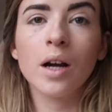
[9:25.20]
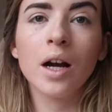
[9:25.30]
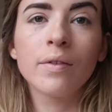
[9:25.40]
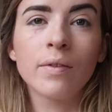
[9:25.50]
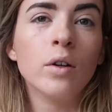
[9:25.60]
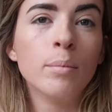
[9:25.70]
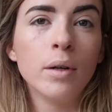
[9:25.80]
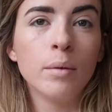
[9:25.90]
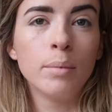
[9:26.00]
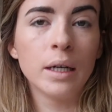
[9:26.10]
Kind of
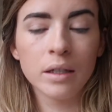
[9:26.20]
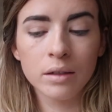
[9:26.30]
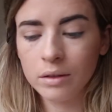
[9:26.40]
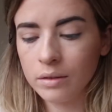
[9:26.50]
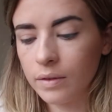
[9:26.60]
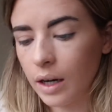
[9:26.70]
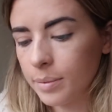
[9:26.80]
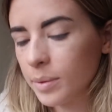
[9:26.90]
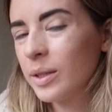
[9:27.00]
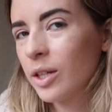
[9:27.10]
oomph-loompa
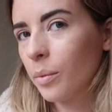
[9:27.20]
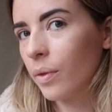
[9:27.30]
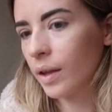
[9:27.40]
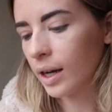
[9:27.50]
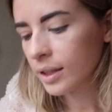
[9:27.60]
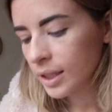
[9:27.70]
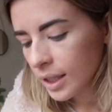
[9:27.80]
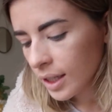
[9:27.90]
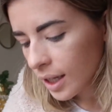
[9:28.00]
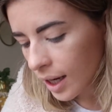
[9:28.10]
vibes. We don't want
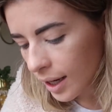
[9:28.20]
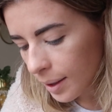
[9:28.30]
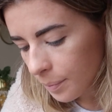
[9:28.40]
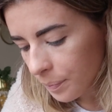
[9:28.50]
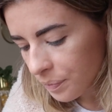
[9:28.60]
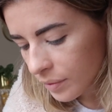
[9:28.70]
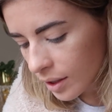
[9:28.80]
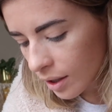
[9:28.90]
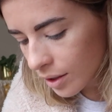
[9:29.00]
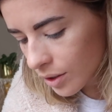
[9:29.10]
that.
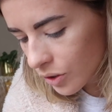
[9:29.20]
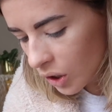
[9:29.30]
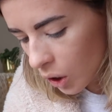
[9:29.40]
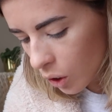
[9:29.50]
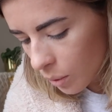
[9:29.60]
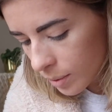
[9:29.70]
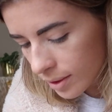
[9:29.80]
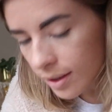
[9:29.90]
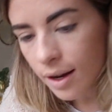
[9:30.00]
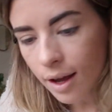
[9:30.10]
So,
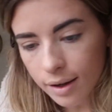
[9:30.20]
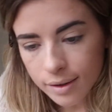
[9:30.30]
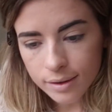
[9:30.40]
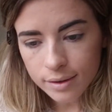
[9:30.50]
what's next?